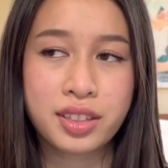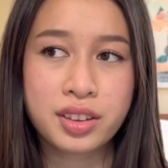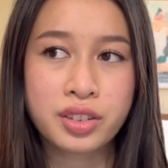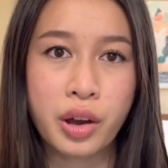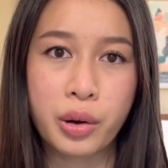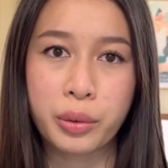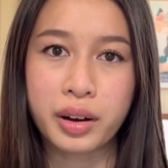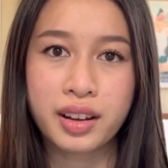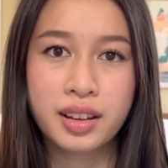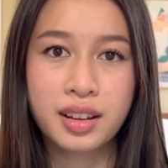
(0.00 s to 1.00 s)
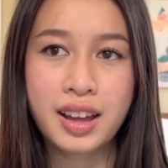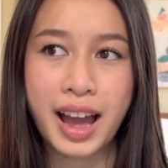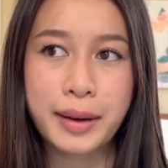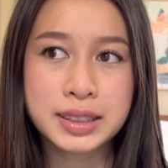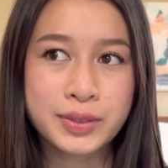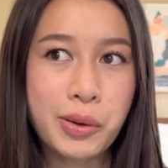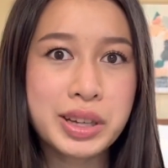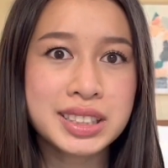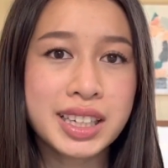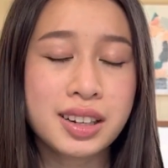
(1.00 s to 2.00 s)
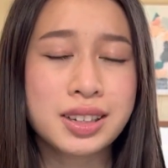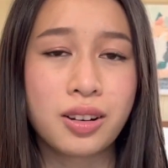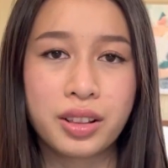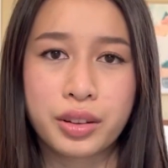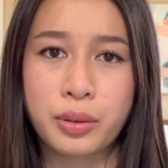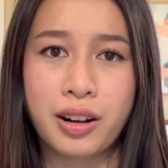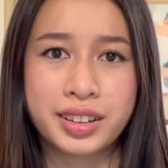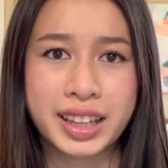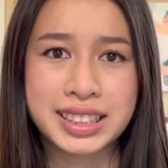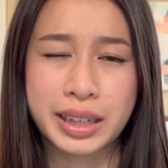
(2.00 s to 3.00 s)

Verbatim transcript: So I was focusing on all the wrong things.